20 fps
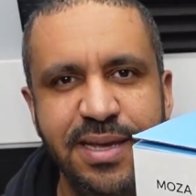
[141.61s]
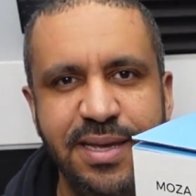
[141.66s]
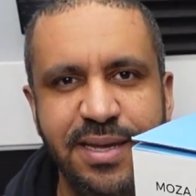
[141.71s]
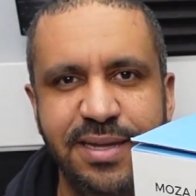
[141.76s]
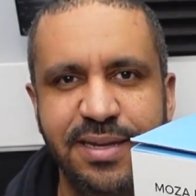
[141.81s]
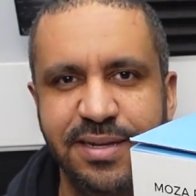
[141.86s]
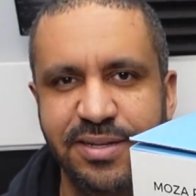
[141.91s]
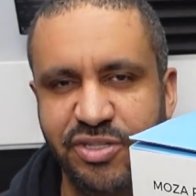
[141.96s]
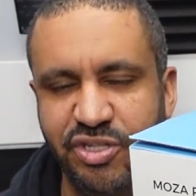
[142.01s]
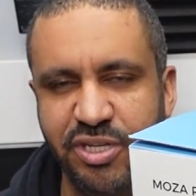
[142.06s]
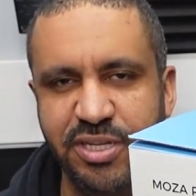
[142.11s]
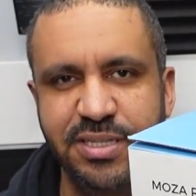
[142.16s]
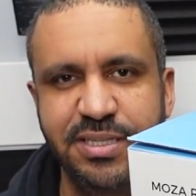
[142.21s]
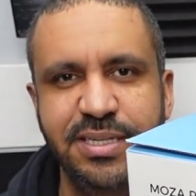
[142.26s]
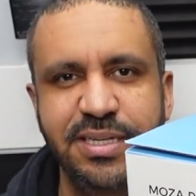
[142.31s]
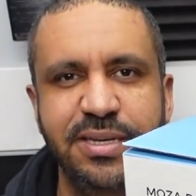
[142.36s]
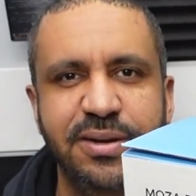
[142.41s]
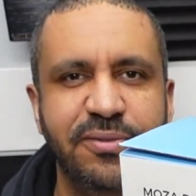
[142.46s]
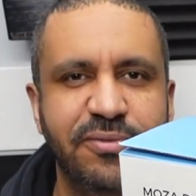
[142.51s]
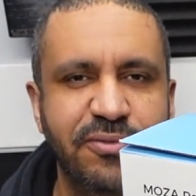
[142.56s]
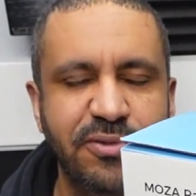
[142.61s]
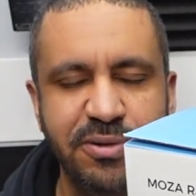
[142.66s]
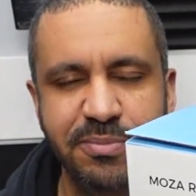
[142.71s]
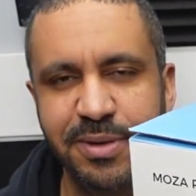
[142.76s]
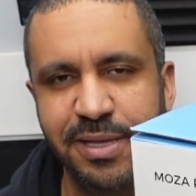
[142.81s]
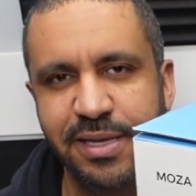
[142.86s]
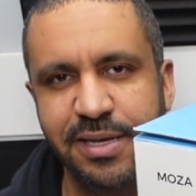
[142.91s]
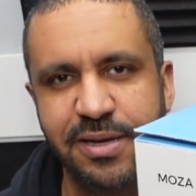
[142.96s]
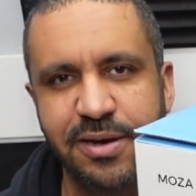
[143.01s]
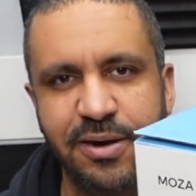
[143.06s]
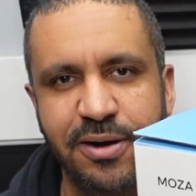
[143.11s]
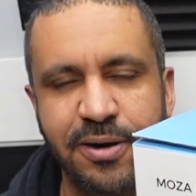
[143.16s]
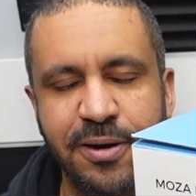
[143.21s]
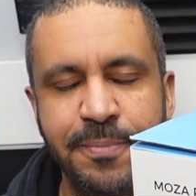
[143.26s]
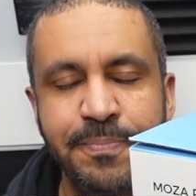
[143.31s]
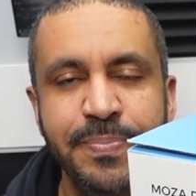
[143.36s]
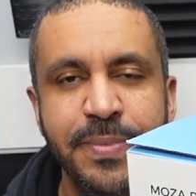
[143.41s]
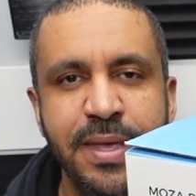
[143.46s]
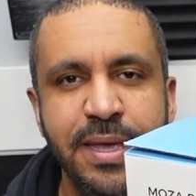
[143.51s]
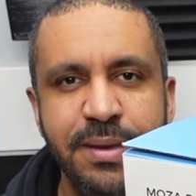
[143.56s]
in a GT or Formula car,